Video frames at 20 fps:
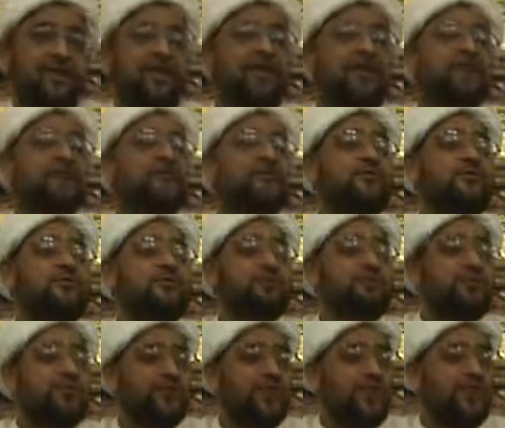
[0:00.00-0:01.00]
And he used
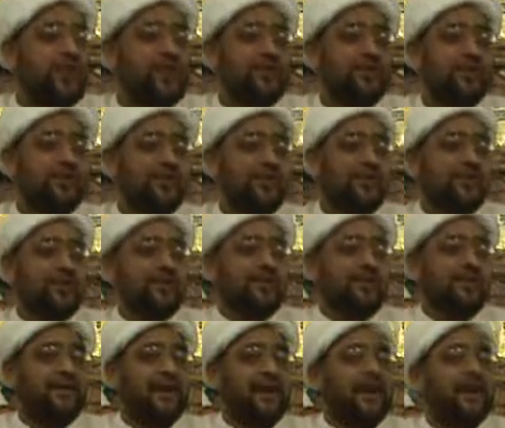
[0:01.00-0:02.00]
to pray
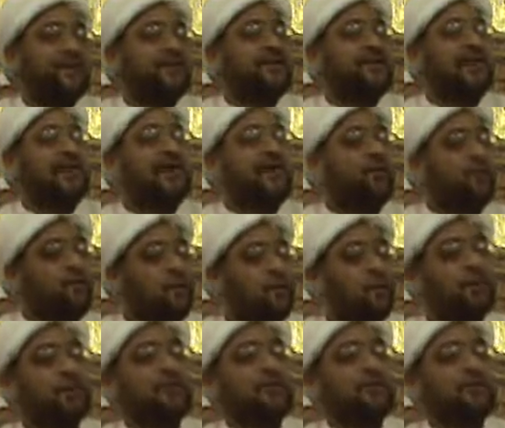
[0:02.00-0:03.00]
that I
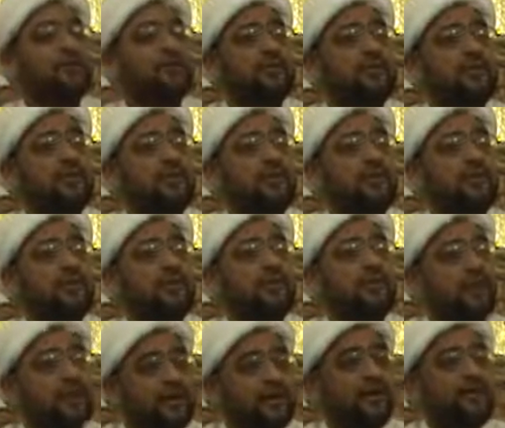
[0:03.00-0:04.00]
want
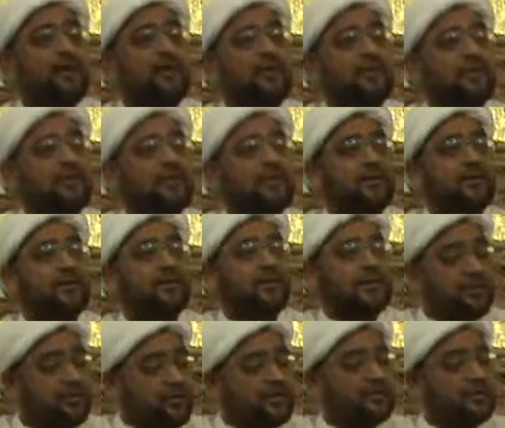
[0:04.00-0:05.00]
her.
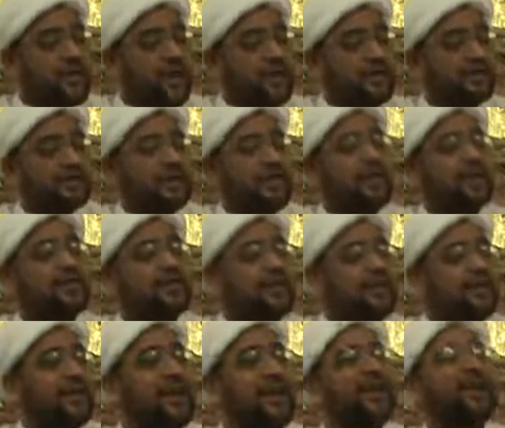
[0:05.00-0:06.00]
He used to ask
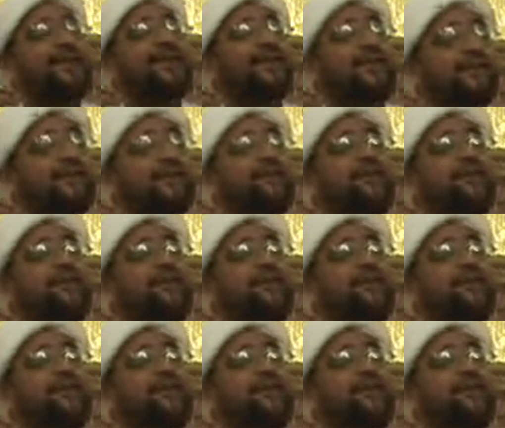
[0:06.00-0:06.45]
Allah, Allah,